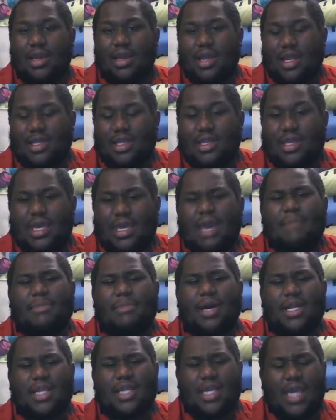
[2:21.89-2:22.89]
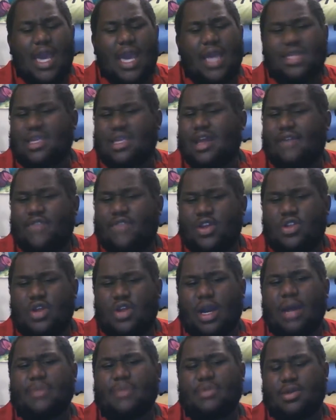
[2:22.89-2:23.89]
And to get money, he has to have a
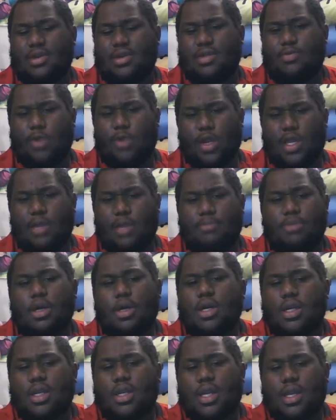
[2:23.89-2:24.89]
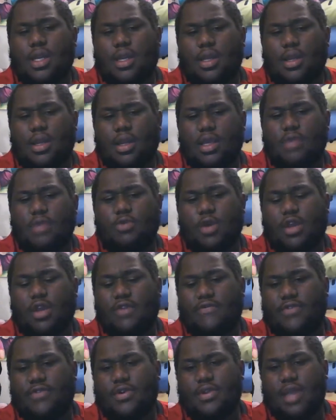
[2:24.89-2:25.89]
job. So he's working
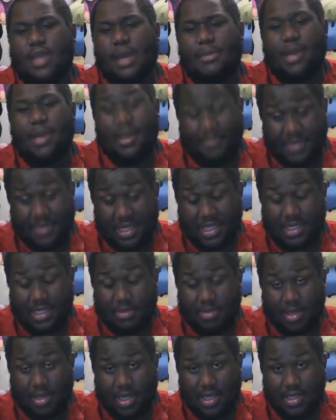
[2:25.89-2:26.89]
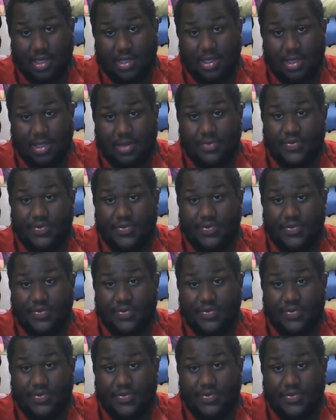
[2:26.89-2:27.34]
full-time at a pizza place.